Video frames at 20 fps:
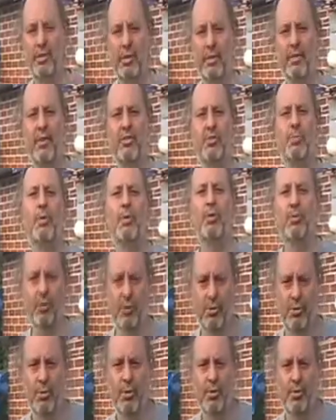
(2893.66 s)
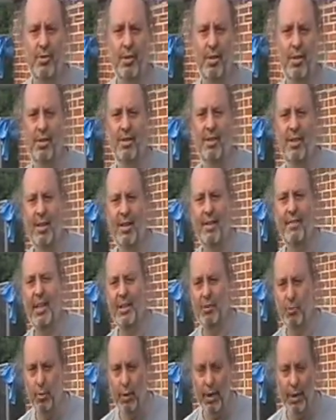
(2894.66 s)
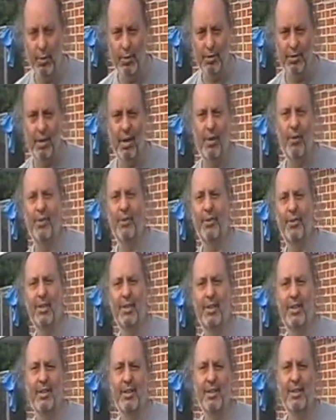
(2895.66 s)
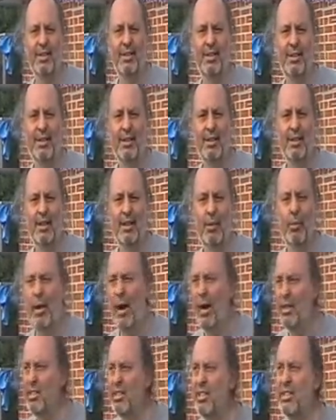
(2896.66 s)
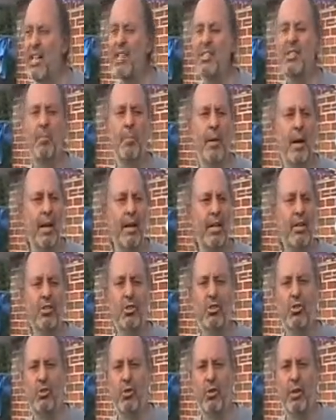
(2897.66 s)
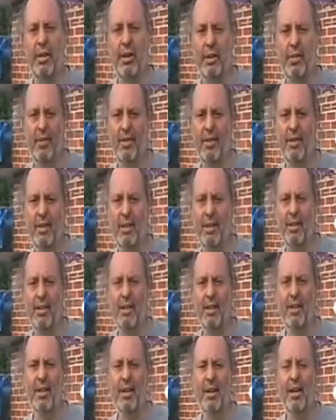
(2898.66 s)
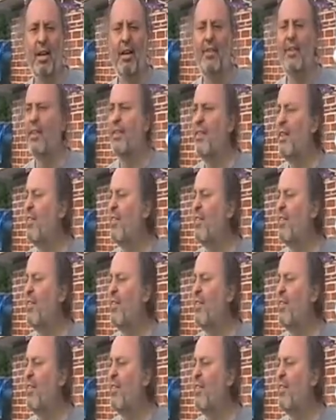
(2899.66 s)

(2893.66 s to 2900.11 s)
of our spiritual suicide. That's really what's going on here. We're actually decimating and destroying everything. The